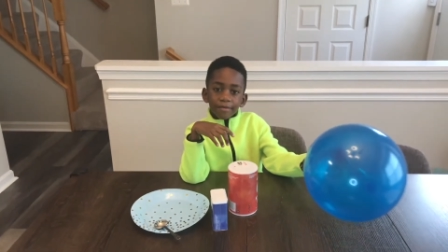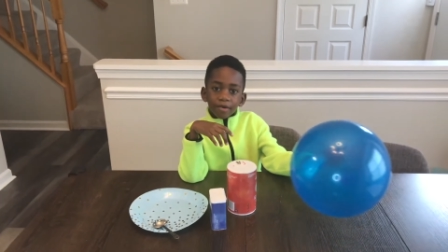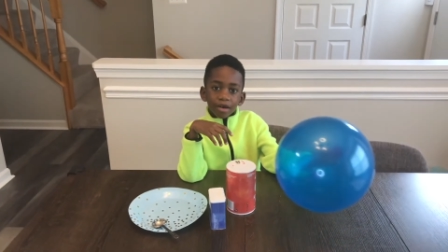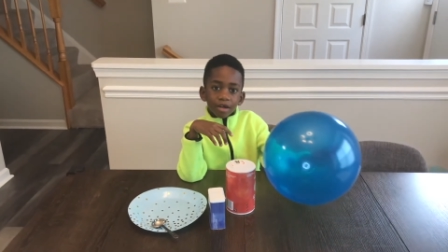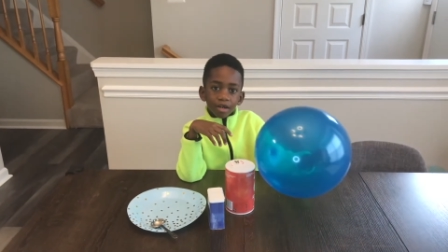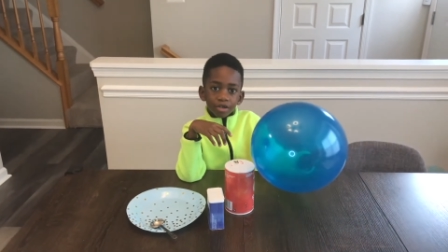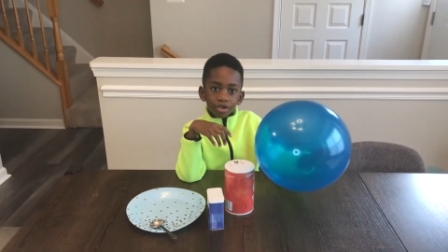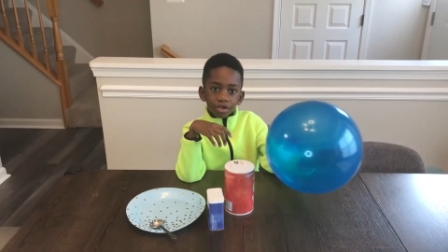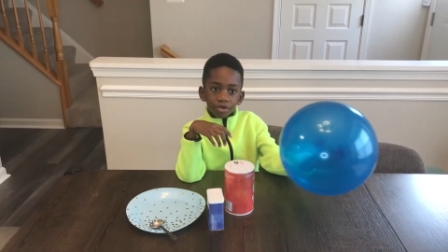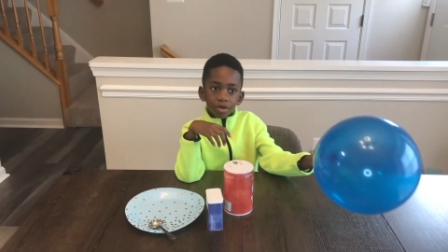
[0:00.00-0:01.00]
we're gonna
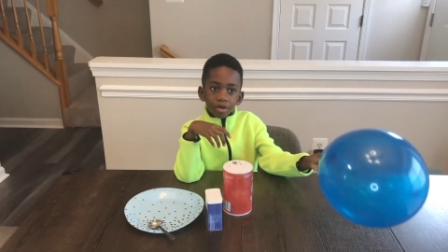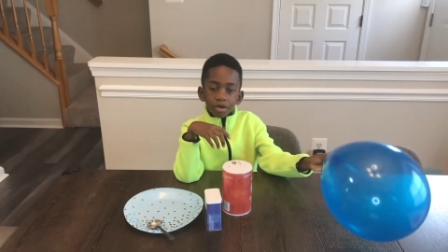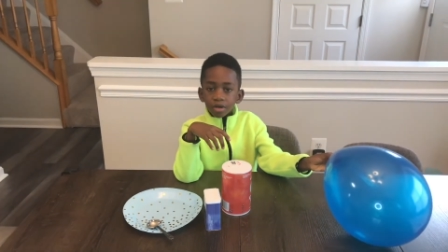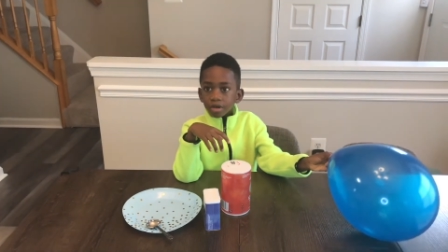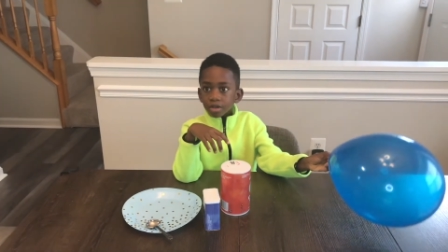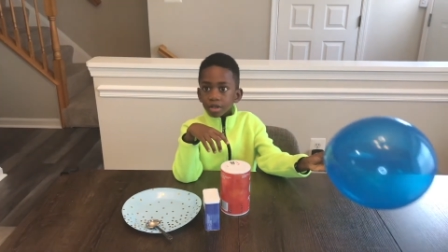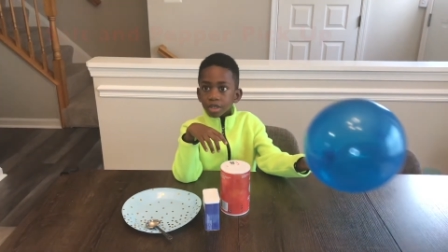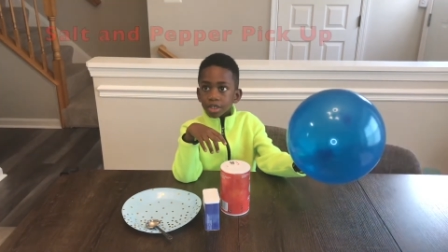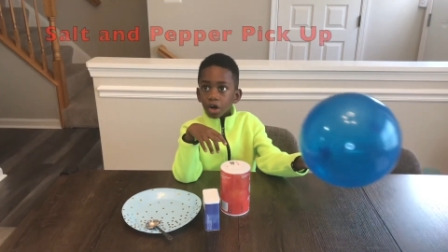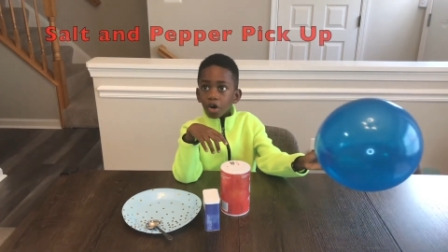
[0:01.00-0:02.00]
do the
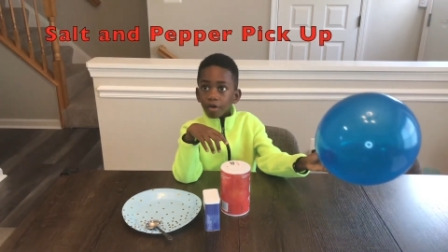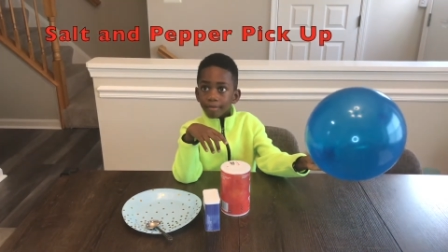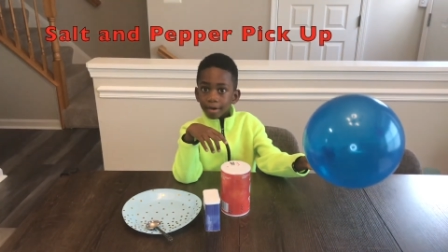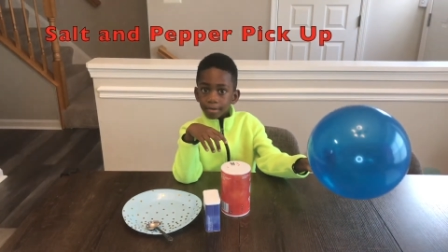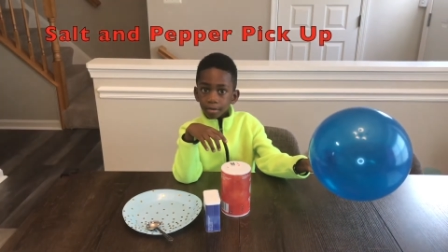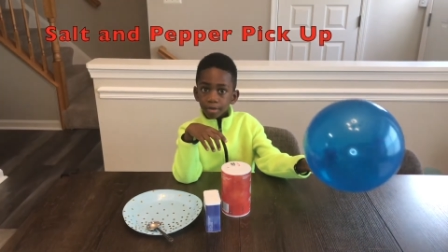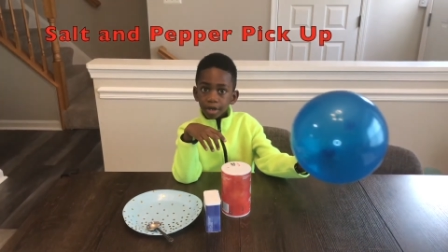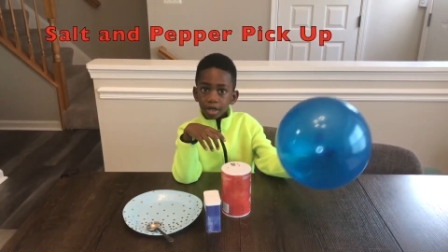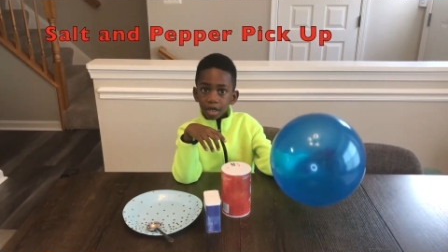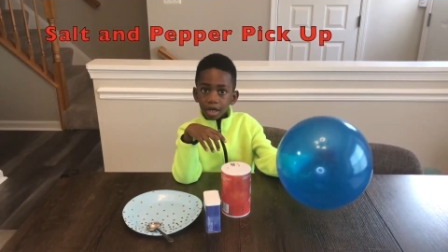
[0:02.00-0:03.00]
salt and pepper
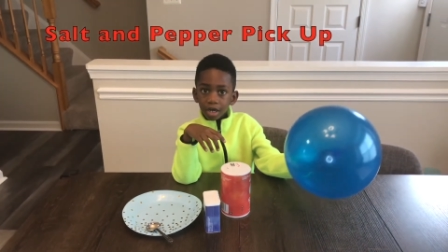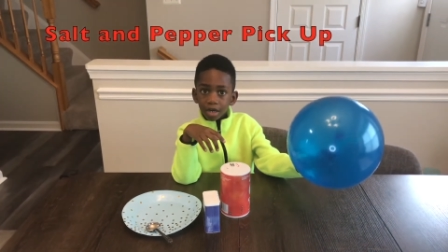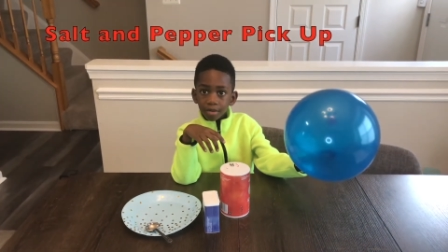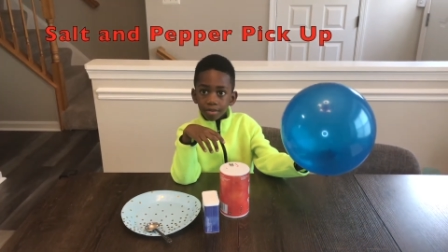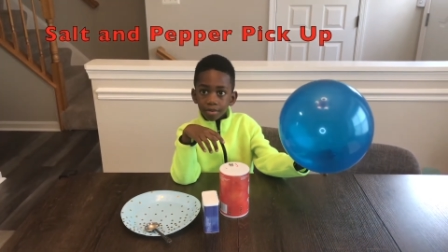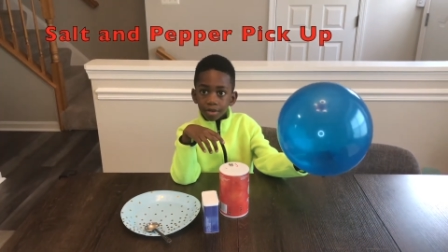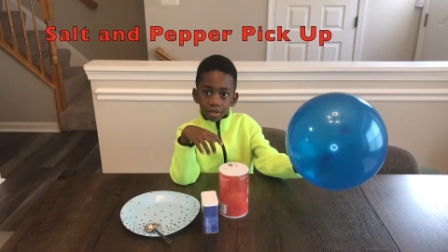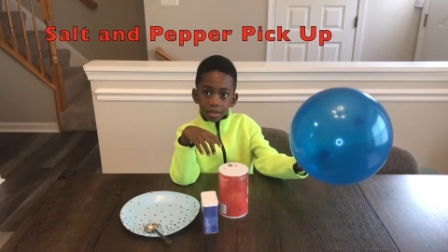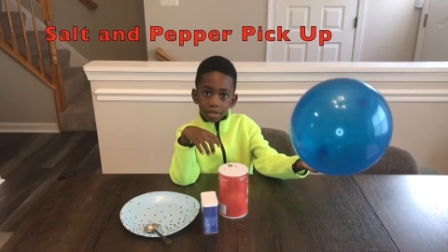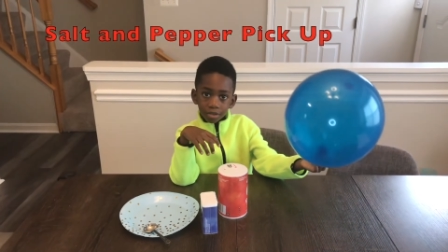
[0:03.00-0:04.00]
pickup.
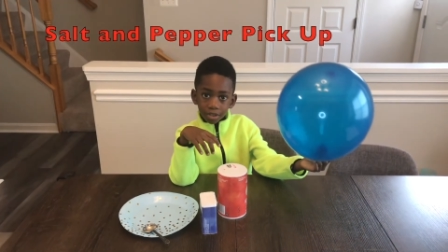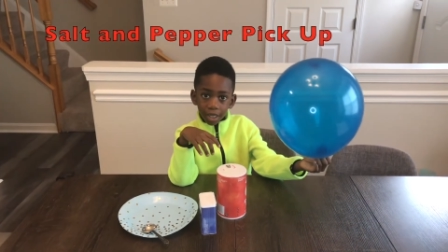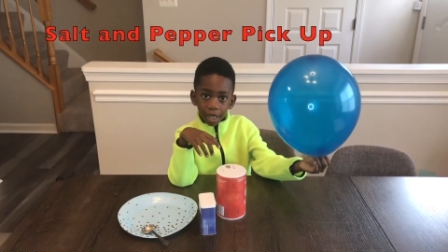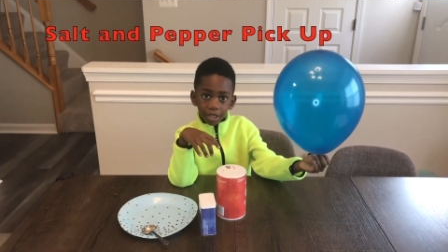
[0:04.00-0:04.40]
So stay